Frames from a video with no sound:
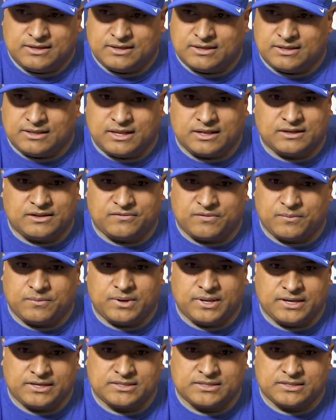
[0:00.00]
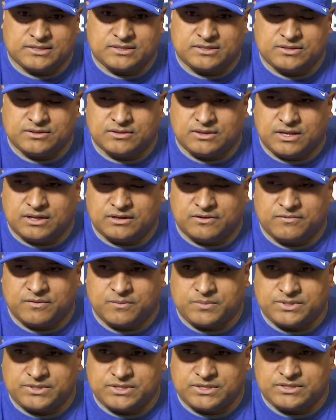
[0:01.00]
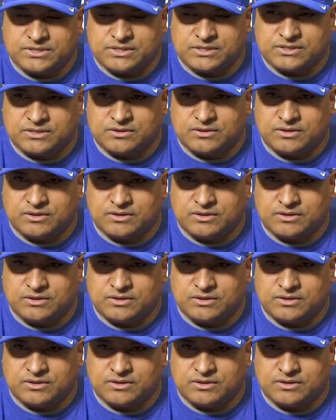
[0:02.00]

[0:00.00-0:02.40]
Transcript: a lot of different places too, a lot of different positions.